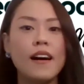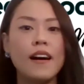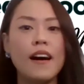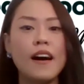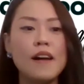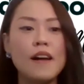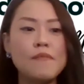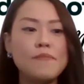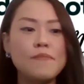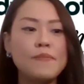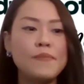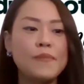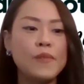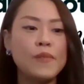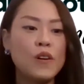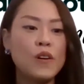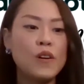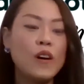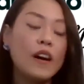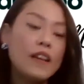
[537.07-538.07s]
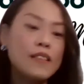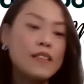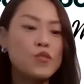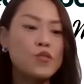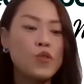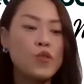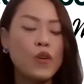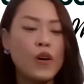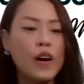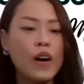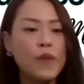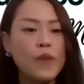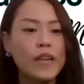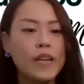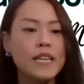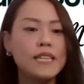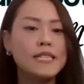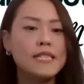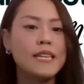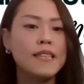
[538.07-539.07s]
when
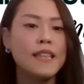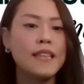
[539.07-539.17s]
he said